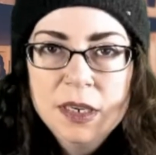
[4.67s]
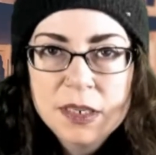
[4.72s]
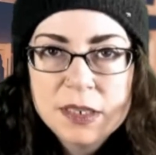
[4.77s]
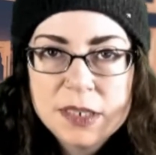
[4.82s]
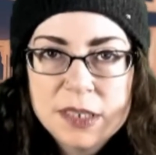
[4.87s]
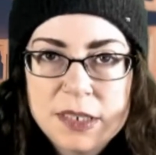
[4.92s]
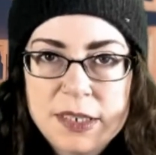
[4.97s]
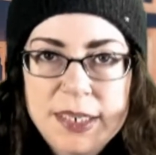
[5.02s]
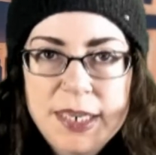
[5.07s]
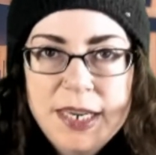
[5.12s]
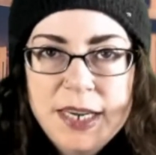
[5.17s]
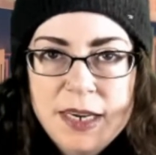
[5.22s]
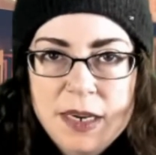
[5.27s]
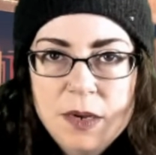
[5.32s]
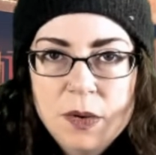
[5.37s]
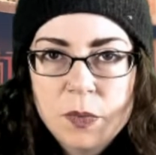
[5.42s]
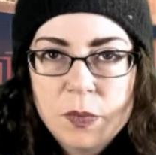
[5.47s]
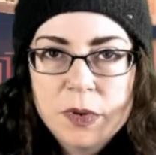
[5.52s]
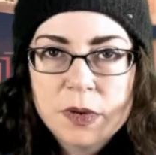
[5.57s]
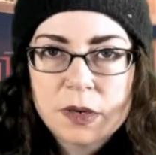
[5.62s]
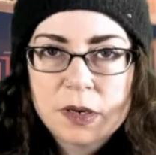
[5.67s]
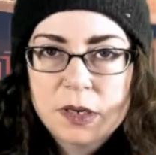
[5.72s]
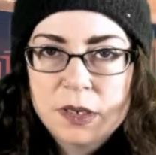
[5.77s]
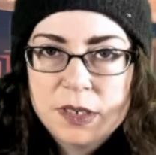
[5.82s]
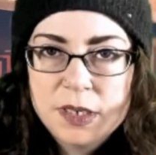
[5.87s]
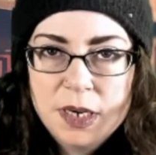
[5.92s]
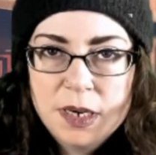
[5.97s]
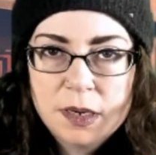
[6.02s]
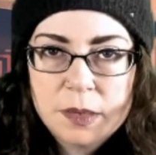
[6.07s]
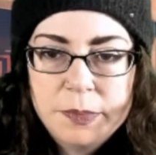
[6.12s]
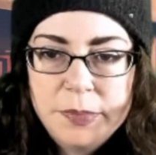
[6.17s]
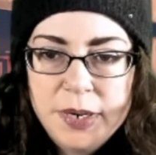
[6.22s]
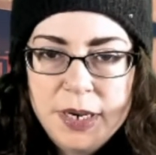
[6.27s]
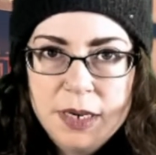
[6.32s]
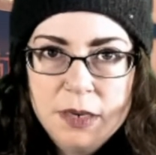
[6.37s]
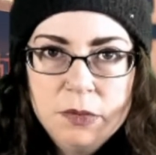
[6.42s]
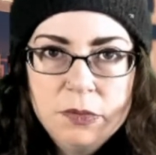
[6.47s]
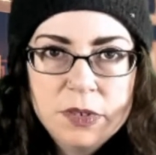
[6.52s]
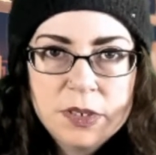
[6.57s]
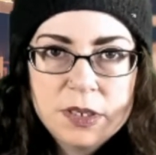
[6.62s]
Today we are going to talk
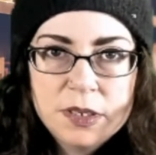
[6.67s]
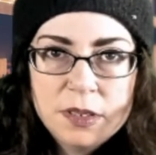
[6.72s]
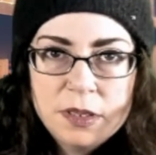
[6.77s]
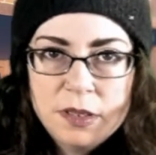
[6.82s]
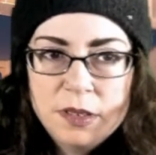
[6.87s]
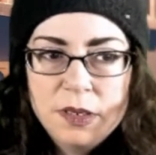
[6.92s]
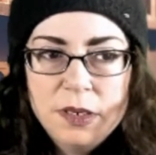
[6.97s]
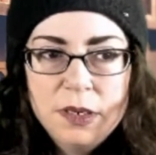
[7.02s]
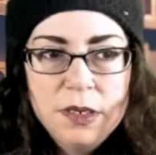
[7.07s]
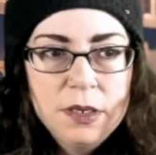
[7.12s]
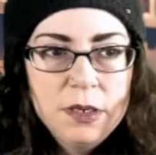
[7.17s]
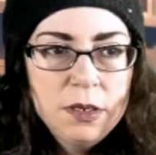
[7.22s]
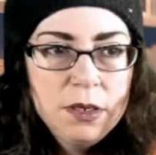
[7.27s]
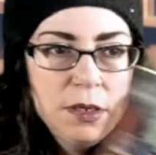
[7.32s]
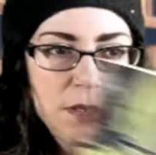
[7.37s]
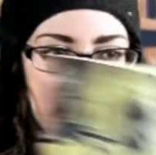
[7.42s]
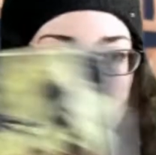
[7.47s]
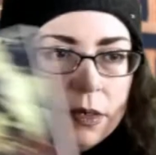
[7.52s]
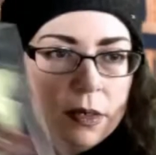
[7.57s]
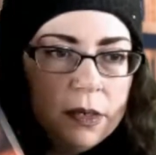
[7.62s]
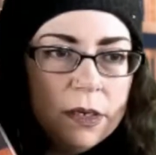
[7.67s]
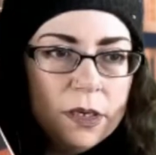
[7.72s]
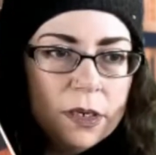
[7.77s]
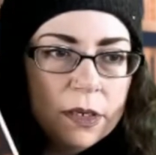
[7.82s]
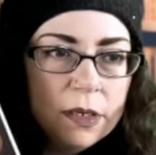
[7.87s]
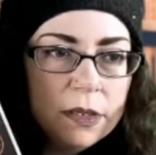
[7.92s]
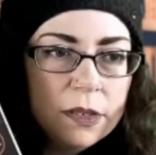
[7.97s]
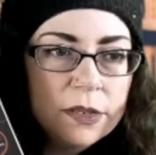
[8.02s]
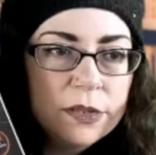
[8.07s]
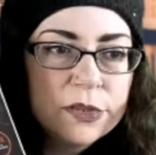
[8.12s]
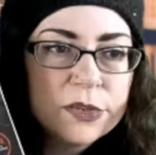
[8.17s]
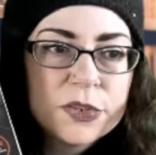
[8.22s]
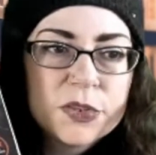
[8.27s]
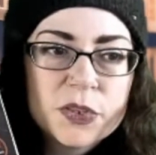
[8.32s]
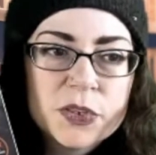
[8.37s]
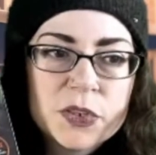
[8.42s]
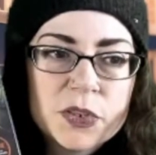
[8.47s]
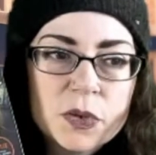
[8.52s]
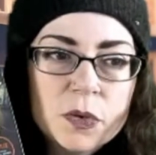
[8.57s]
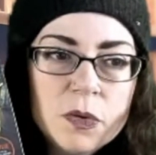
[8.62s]
about the
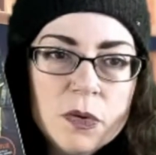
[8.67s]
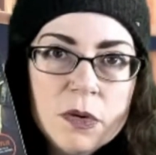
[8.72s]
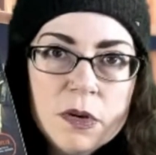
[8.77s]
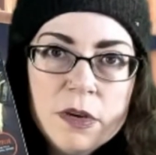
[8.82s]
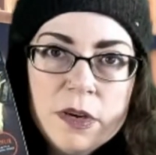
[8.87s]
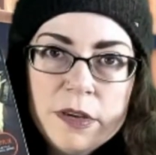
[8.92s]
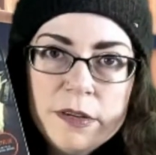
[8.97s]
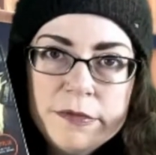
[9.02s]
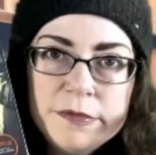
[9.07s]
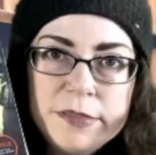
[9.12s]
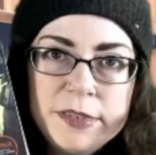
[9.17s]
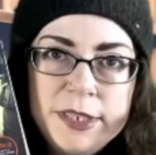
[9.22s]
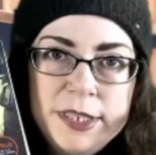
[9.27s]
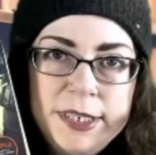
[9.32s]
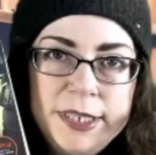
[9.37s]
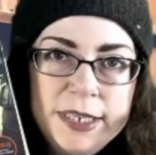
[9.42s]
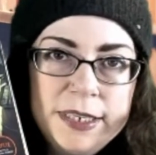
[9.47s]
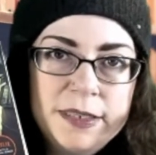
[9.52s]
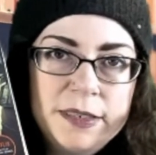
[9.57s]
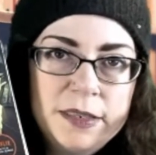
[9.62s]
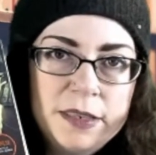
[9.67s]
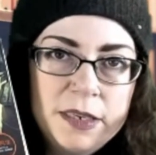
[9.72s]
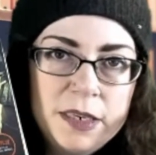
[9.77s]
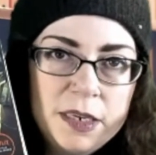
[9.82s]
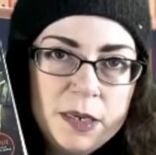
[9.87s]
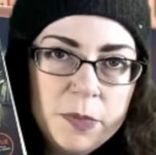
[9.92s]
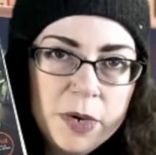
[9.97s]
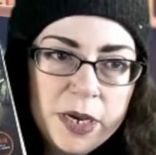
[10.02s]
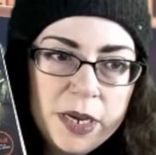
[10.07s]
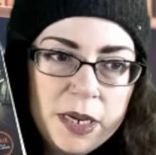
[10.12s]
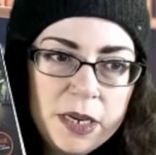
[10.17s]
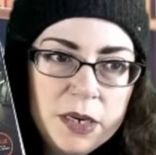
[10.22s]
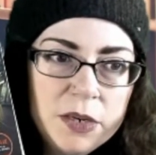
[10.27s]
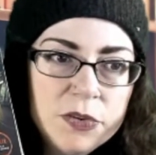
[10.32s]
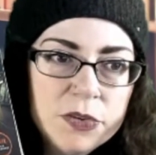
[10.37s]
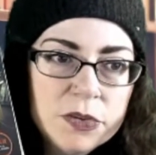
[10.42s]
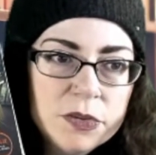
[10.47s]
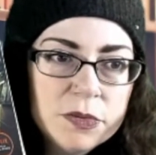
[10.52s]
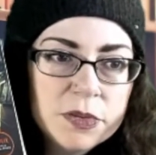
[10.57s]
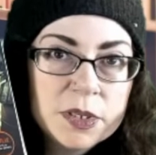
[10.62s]
Sword of Destiny by
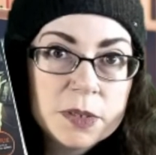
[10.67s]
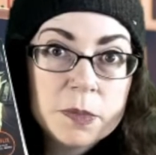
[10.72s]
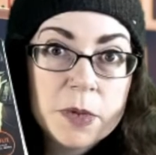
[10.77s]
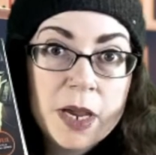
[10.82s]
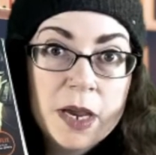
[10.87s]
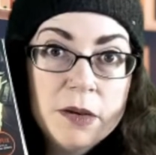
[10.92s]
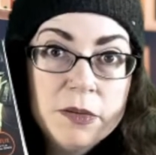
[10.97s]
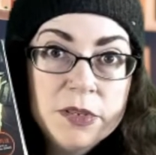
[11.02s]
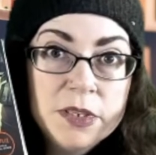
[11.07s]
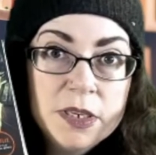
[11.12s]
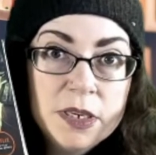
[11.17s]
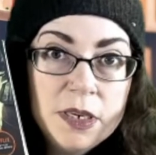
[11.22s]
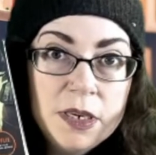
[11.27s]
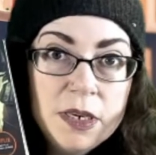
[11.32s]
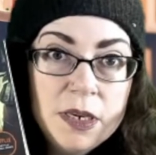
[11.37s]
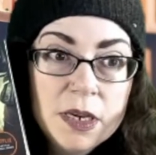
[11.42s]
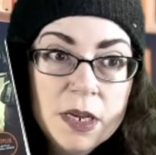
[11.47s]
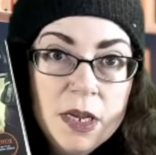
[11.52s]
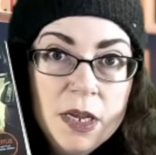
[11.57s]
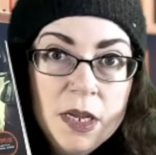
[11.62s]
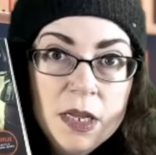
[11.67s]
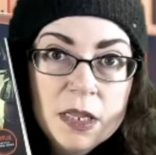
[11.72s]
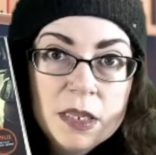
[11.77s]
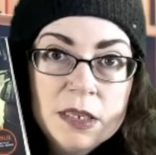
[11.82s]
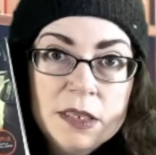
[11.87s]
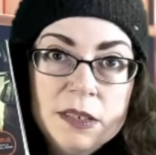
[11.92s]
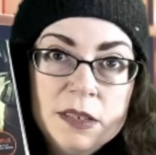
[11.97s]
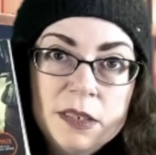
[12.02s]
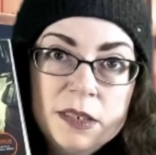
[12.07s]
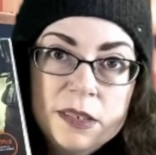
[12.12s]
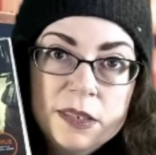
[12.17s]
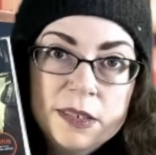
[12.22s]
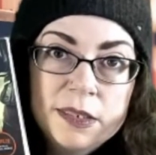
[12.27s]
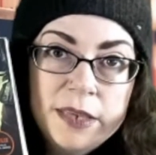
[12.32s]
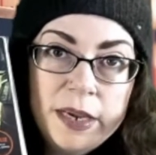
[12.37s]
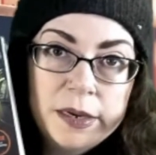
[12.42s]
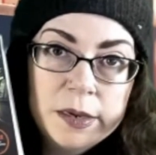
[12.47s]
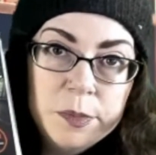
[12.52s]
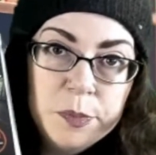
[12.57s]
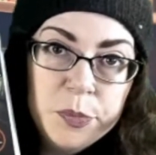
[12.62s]
Andrzej Sapkowski. This is the
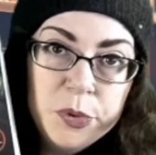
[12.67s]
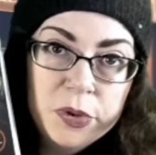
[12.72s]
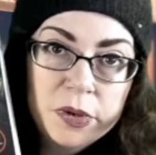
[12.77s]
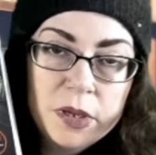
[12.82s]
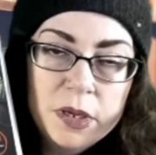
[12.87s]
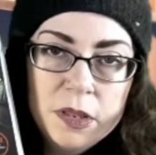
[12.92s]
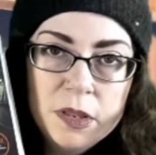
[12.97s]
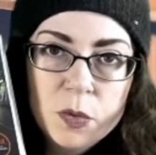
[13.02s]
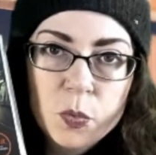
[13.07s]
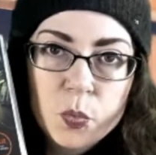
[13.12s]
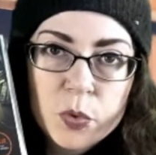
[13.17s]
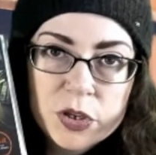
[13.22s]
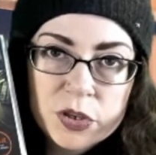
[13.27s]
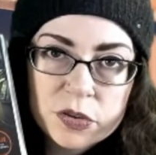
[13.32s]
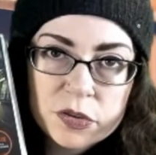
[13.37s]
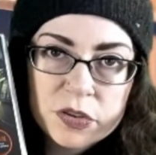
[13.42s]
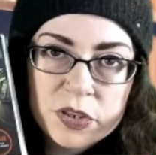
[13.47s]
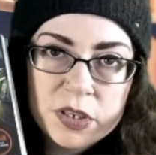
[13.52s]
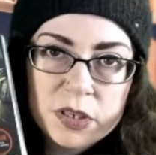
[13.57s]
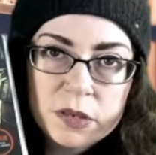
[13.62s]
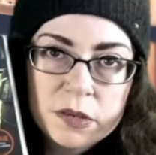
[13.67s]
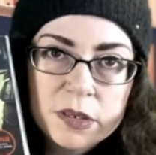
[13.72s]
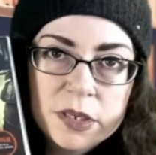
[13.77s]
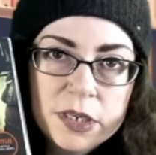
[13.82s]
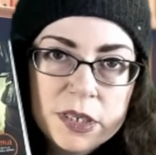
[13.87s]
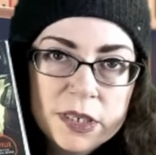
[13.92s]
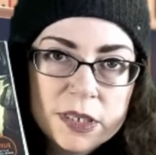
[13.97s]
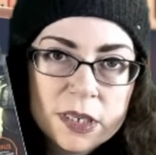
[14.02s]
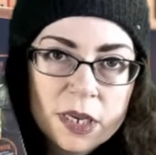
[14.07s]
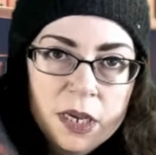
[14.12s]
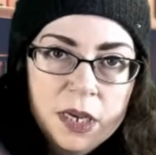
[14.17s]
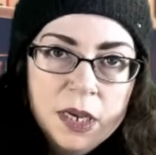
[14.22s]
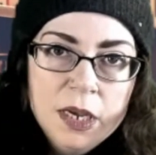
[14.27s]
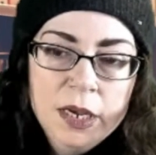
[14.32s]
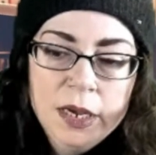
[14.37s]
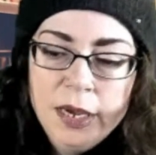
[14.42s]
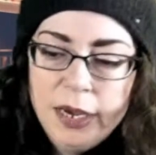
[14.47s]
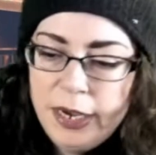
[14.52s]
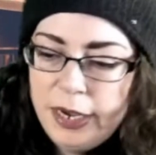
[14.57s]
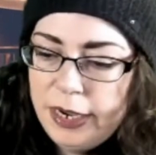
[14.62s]
second book in the Witcher series,
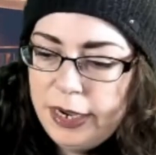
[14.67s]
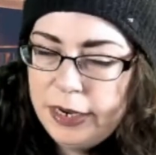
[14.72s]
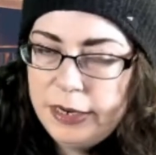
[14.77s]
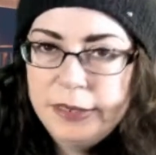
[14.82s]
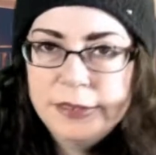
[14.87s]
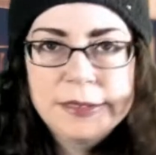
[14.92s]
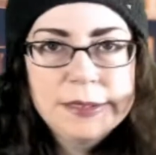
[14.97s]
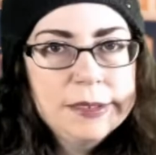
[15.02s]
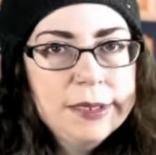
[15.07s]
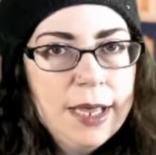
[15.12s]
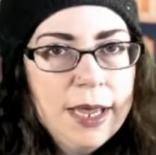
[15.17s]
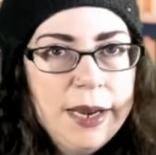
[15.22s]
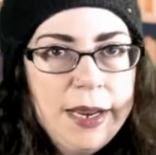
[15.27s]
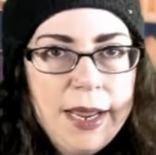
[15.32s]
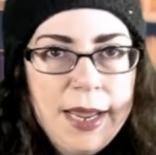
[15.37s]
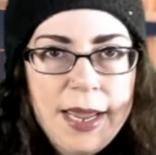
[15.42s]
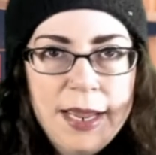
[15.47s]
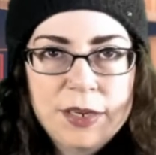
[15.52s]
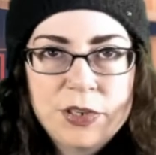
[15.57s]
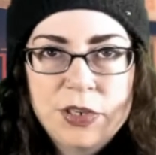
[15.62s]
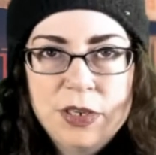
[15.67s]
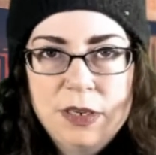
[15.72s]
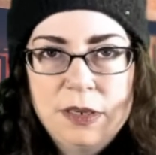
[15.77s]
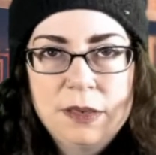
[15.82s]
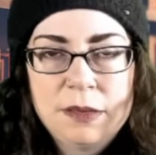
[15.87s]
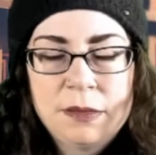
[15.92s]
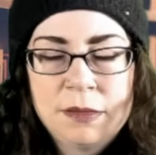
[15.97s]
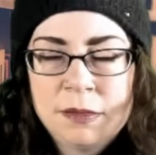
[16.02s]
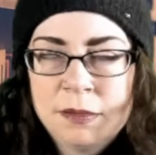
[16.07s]
and it's a lot of action.